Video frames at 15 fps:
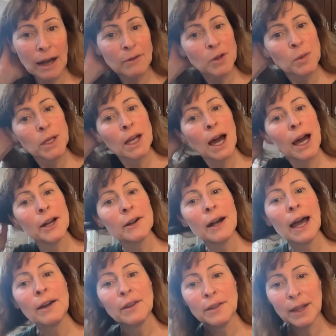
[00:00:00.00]
we got her
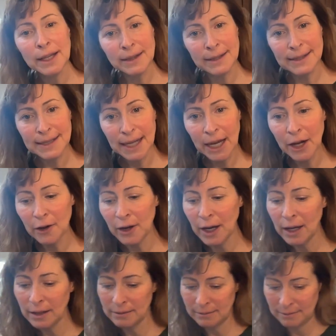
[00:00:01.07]
out of like the
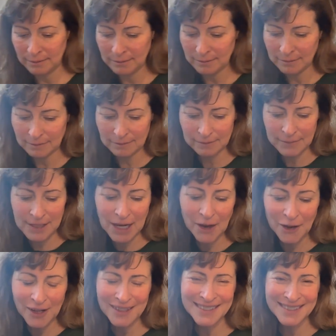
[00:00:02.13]
scary
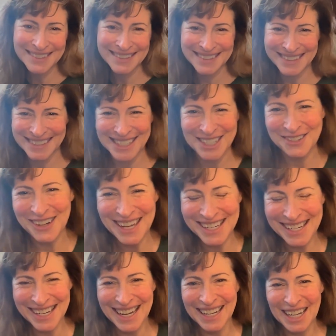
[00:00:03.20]

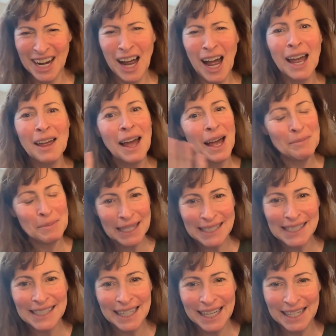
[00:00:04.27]
situation, I
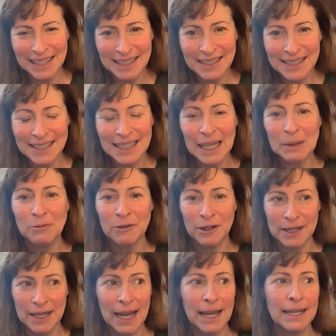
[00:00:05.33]
basically didn't sleep for
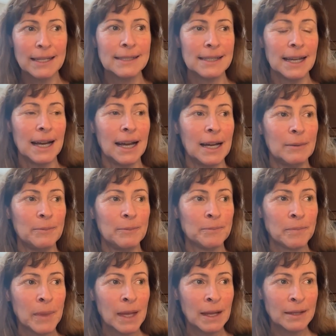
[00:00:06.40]
days.
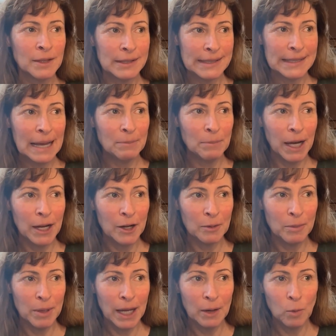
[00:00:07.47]
Just sat by her
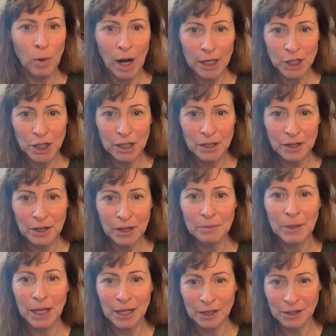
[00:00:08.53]
bed watching her,
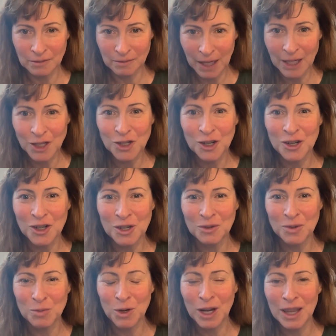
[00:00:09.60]
making sure she
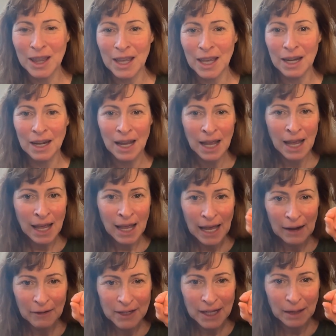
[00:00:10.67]
was breathing.
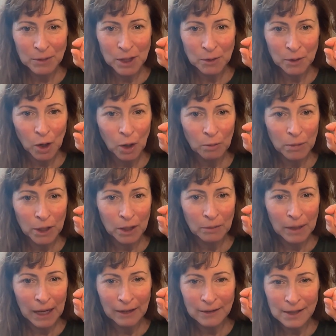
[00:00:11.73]
Every time she would open her
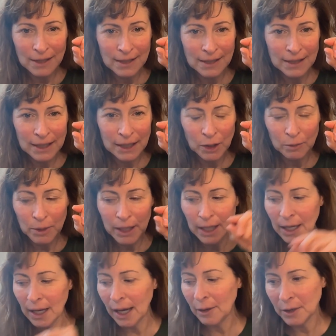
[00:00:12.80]
mouth just a little
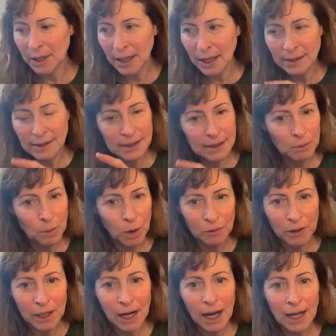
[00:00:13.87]
bit, I would get some more
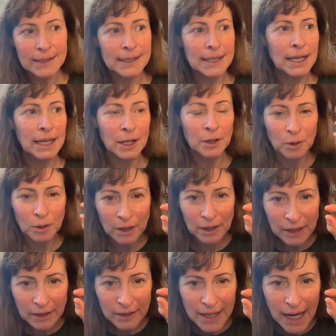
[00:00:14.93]
redox in or a
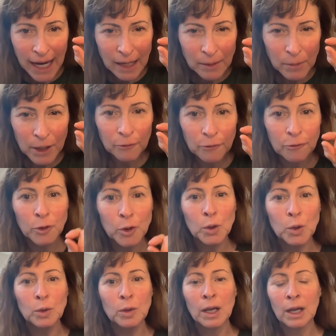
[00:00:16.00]
little tiny bit of
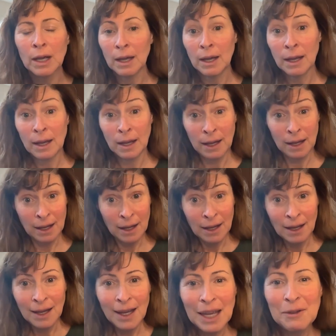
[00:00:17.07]
food.
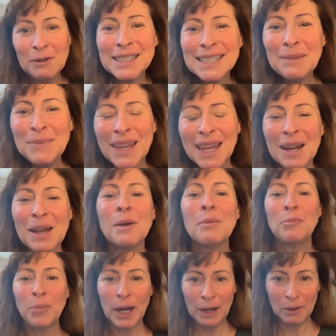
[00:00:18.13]
It was something.
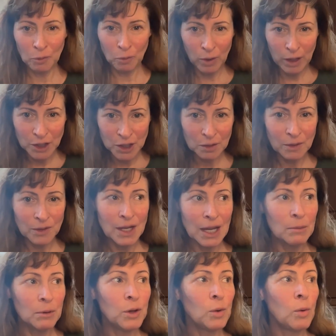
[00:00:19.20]
But when she was
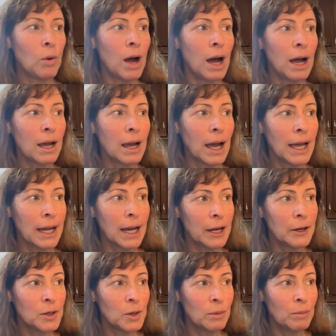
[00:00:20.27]
able to walk, I got
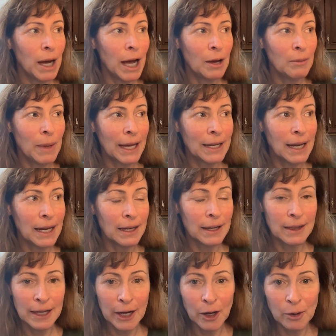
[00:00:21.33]
her to a biomagnetic
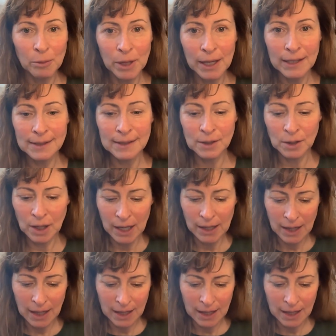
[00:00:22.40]
therapist, and